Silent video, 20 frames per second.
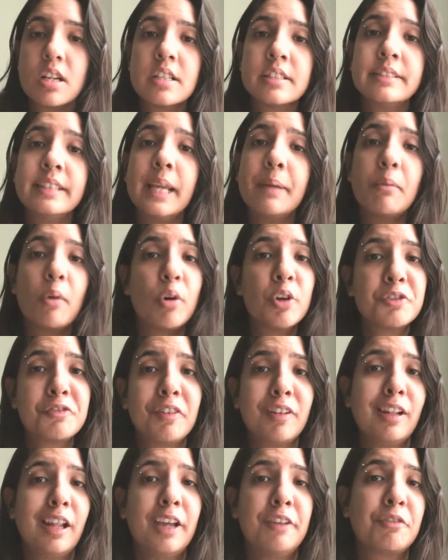Same goes
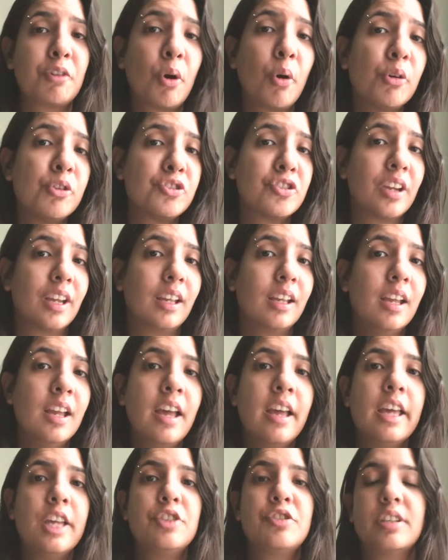for life coaching.
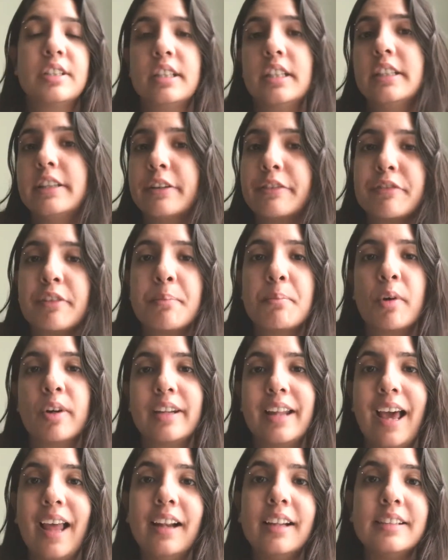It's just a different
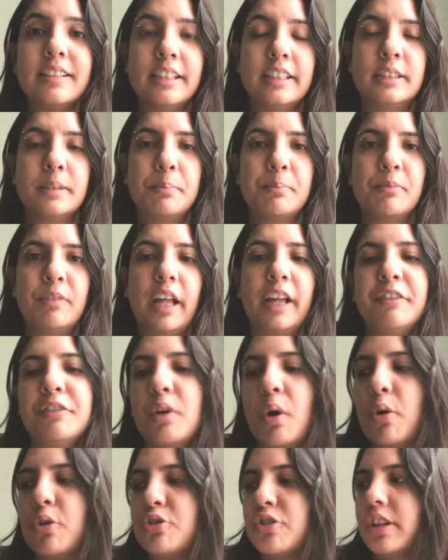modality. Life
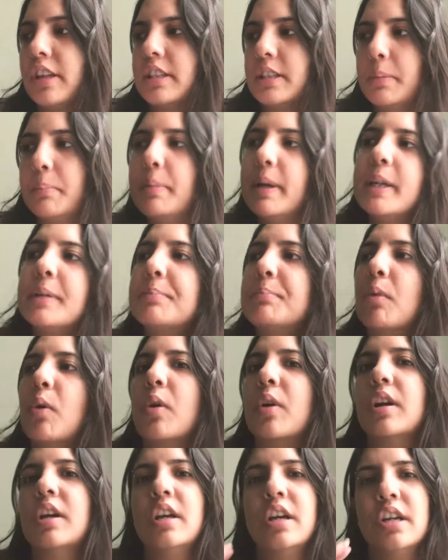coaching is a bit
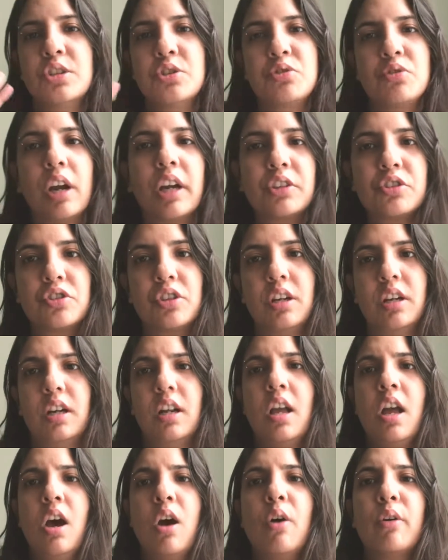more structured.
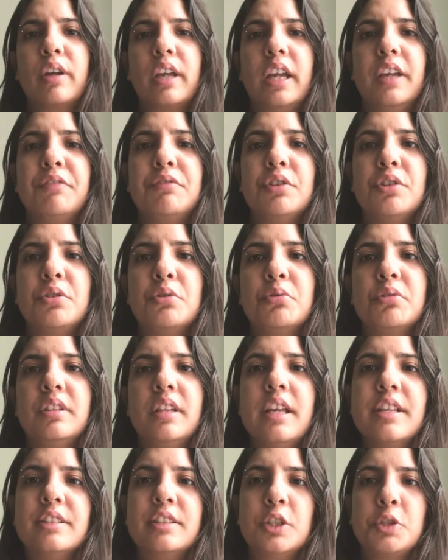Okay, if you do
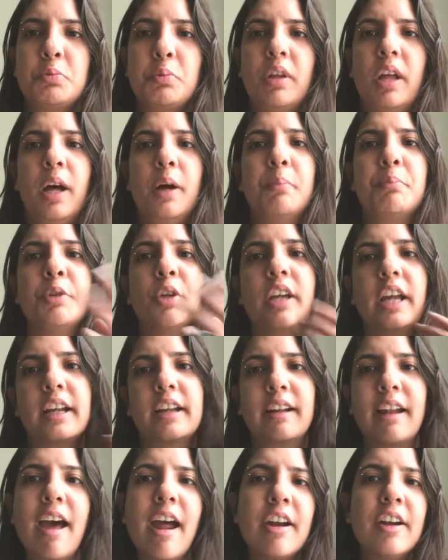this, this will help you get
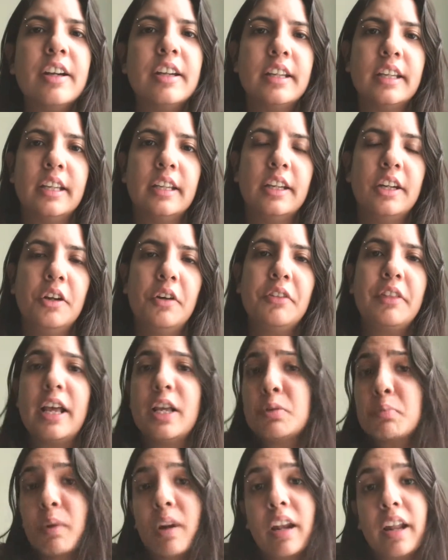clarity.
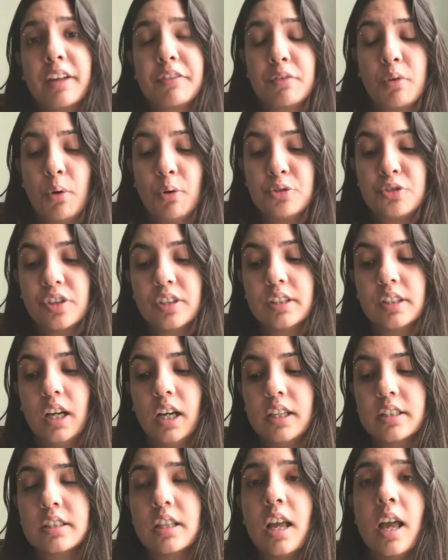That's what life coaching
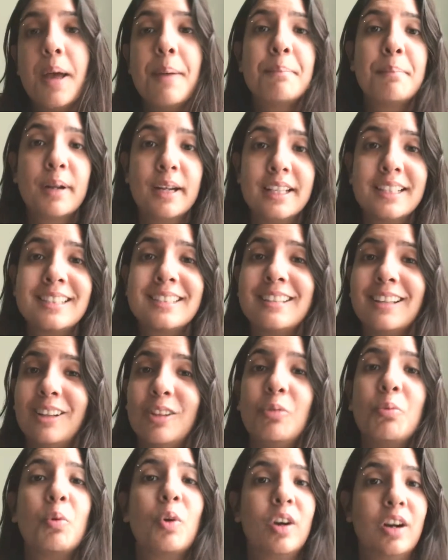does. But it
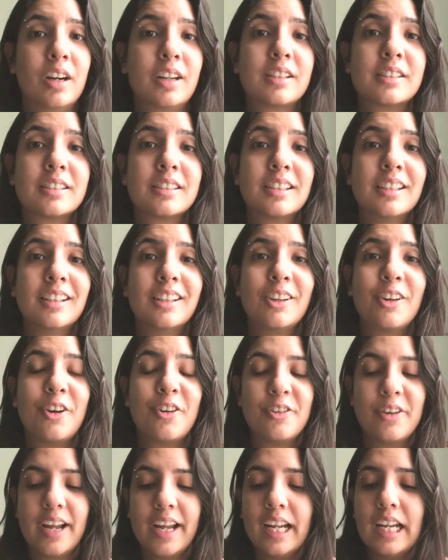still works.
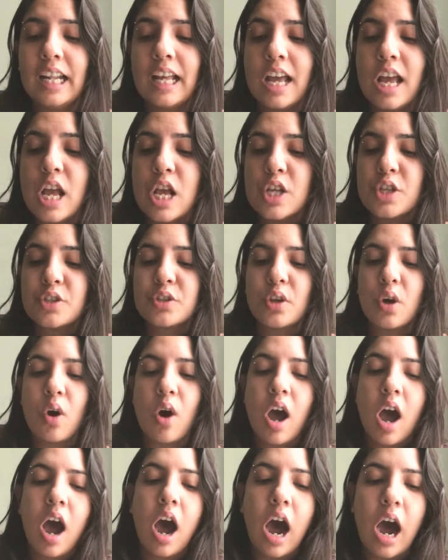All right?
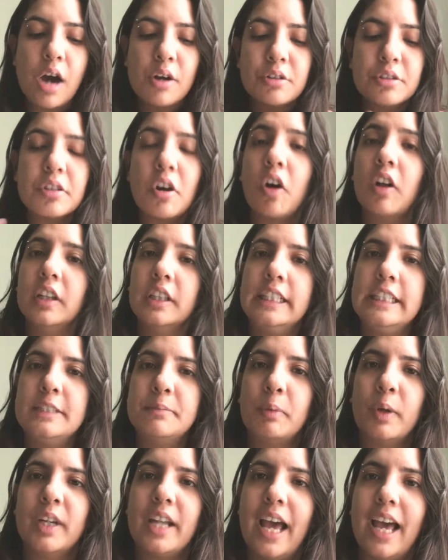So how do all these
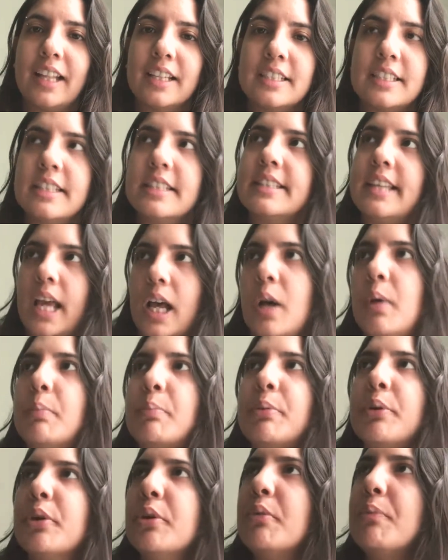modalities
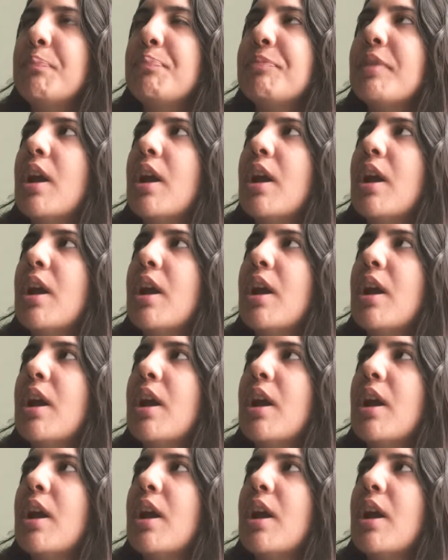help you?